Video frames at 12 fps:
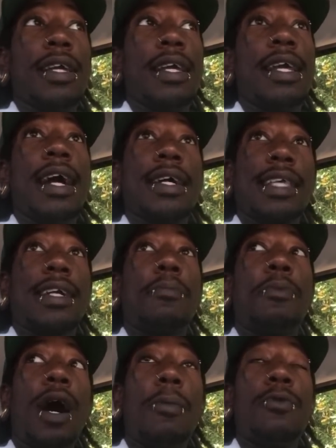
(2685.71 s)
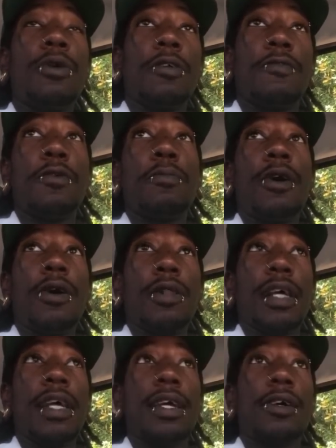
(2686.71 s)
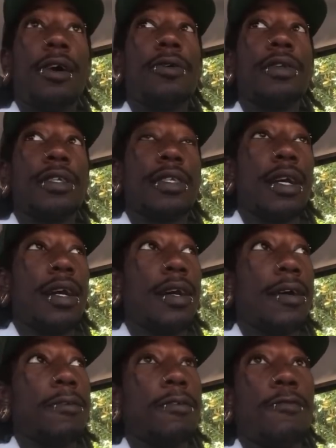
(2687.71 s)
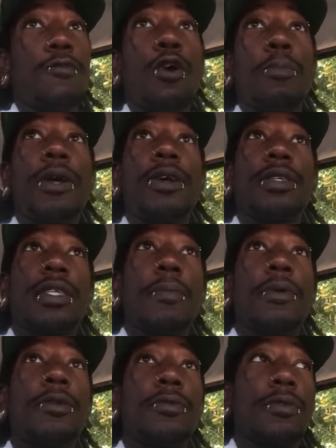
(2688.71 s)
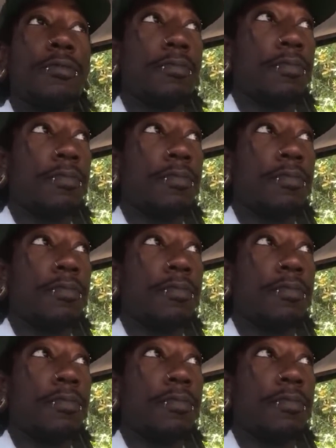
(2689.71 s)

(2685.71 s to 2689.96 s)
He has like a Pop Warner football league called the, uh, the Fort Pierce Seminoles.